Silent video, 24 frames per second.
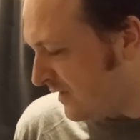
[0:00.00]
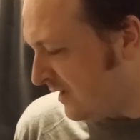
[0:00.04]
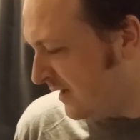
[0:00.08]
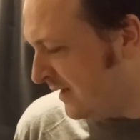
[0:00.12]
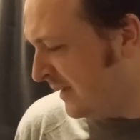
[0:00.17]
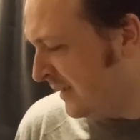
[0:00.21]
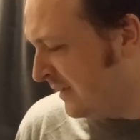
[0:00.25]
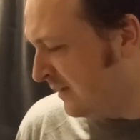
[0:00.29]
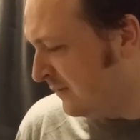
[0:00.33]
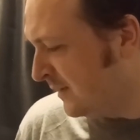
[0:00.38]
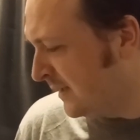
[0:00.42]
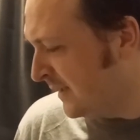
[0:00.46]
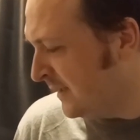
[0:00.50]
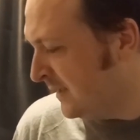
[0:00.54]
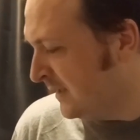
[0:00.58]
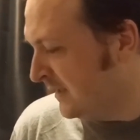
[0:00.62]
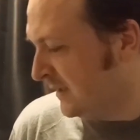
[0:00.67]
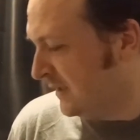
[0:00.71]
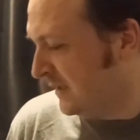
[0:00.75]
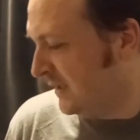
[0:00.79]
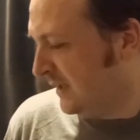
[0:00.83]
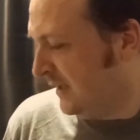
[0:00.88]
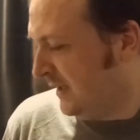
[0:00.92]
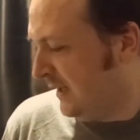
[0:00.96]
Anyway,
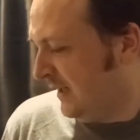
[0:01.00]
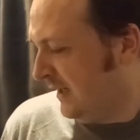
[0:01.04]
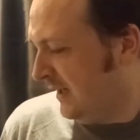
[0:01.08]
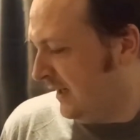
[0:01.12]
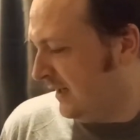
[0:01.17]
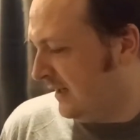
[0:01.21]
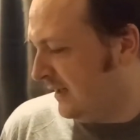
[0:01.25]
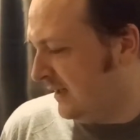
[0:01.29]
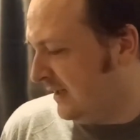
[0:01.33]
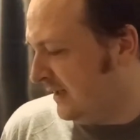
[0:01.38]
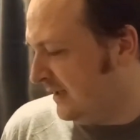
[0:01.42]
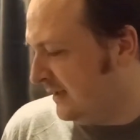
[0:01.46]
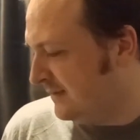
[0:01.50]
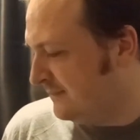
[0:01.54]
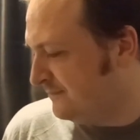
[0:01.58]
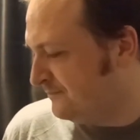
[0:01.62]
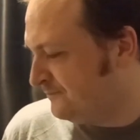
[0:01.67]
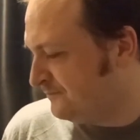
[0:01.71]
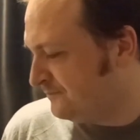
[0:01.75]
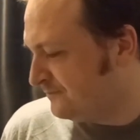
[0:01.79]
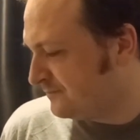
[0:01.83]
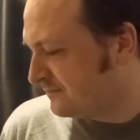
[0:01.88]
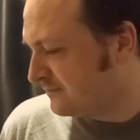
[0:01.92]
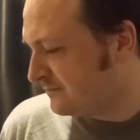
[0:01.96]
um,
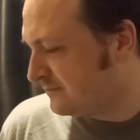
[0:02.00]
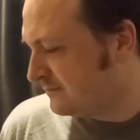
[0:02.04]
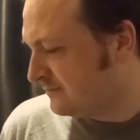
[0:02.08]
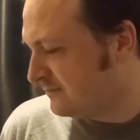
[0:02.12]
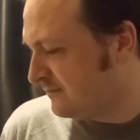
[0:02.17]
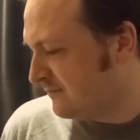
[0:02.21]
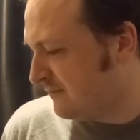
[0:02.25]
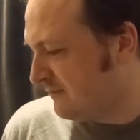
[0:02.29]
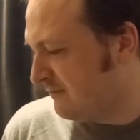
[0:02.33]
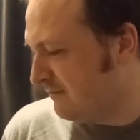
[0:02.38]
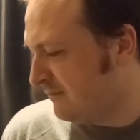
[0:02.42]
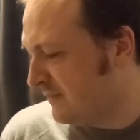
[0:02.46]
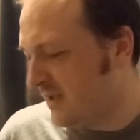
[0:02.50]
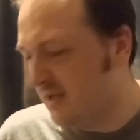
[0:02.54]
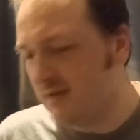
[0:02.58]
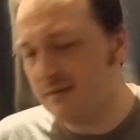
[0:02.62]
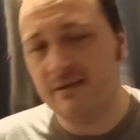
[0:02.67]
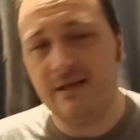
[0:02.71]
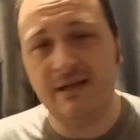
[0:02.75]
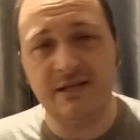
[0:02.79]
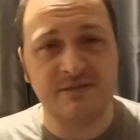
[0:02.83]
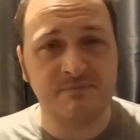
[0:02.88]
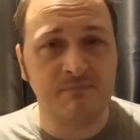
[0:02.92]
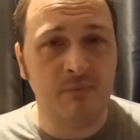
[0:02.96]

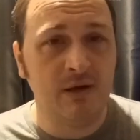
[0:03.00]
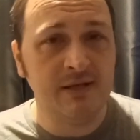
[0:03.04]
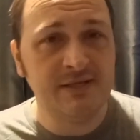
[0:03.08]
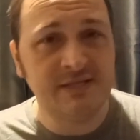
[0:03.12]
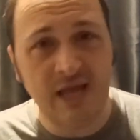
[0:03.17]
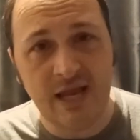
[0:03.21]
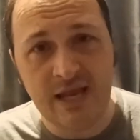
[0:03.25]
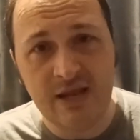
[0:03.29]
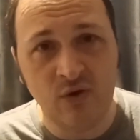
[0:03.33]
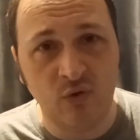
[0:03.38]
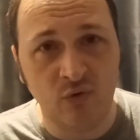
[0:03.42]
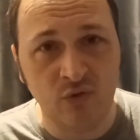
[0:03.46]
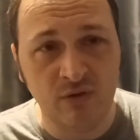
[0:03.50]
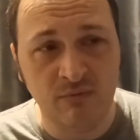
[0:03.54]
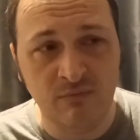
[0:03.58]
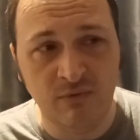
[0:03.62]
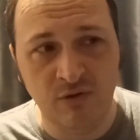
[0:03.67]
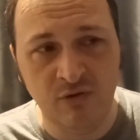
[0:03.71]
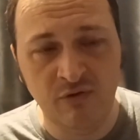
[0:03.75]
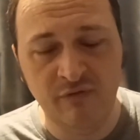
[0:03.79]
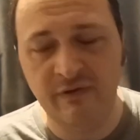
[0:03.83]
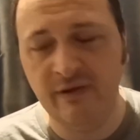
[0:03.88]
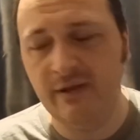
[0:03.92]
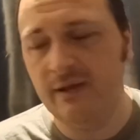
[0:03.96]
that's my take on the
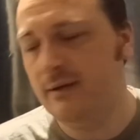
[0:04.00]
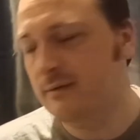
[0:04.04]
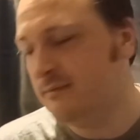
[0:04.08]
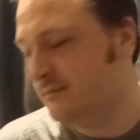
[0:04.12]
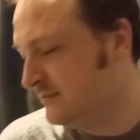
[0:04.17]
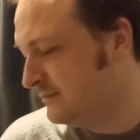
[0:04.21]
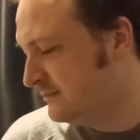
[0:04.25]
movie.